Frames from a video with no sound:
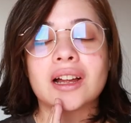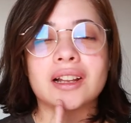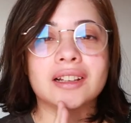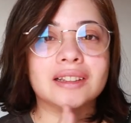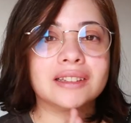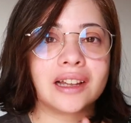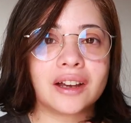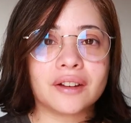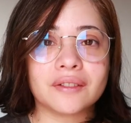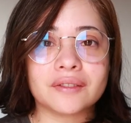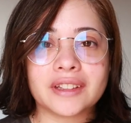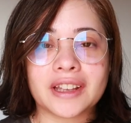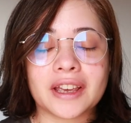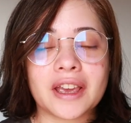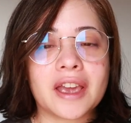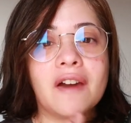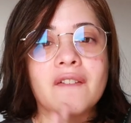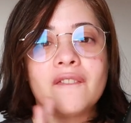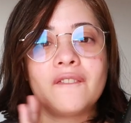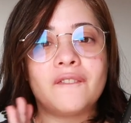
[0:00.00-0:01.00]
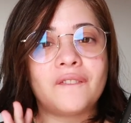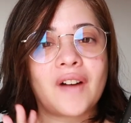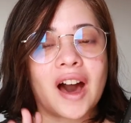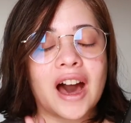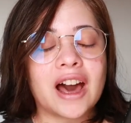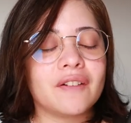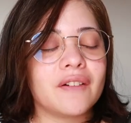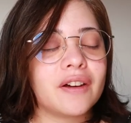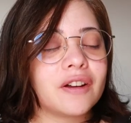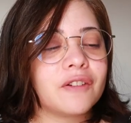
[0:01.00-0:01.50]
loved it.
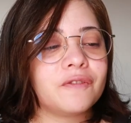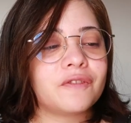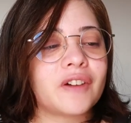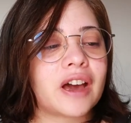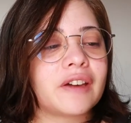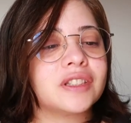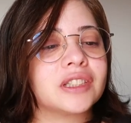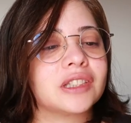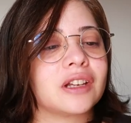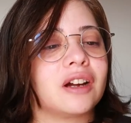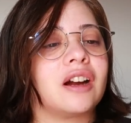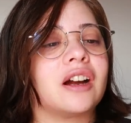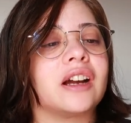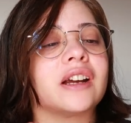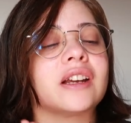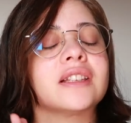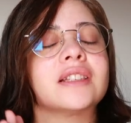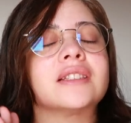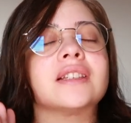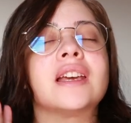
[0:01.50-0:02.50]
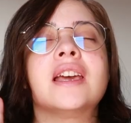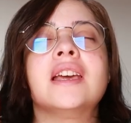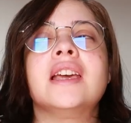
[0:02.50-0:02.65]
5 out of 5 stars.